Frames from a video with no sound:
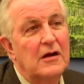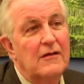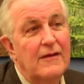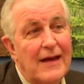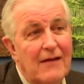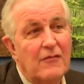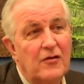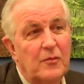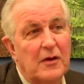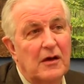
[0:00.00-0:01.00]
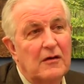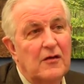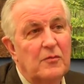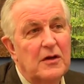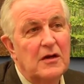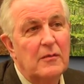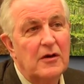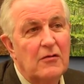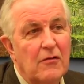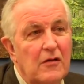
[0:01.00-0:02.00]
in that respect has become
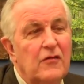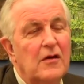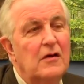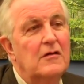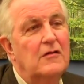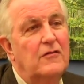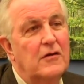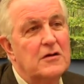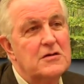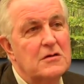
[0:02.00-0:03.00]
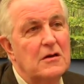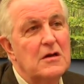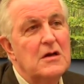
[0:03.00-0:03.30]
increasingly dysfunctional.